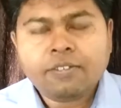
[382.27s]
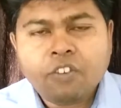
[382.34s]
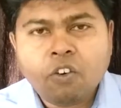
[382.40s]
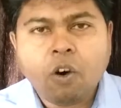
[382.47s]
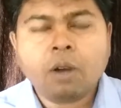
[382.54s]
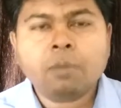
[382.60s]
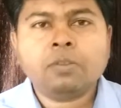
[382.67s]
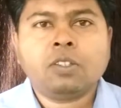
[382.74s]

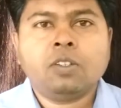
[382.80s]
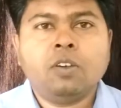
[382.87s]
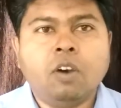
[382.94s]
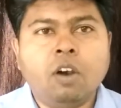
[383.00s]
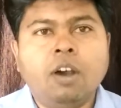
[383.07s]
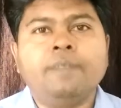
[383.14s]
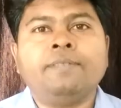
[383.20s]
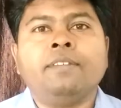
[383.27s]
forms
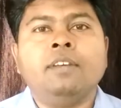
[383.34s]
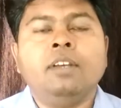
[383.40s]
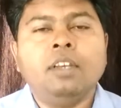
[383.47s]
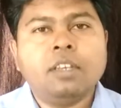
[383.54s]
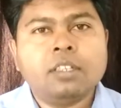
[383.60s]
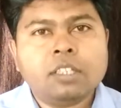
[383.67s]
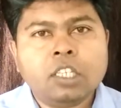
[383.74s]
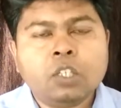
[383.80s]
of
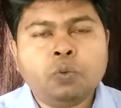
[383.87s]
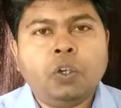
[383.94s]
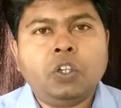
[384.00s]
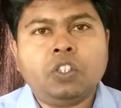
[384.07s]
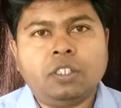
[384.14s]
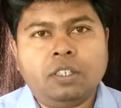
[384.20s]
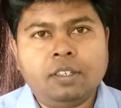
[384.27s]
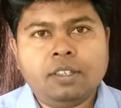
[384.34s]

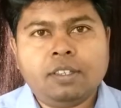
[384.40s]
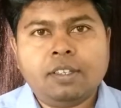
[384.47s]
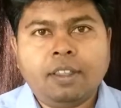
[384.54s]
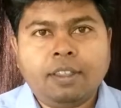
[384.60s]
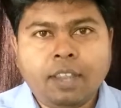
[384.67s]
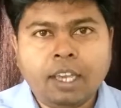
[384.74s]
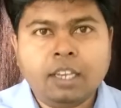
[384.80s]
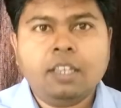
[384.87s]
situations,
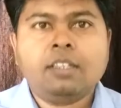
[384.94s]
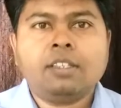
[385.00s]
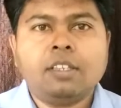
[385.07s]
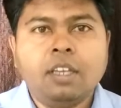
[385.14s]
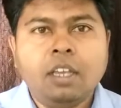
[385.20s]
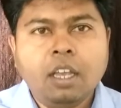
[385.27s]
that is,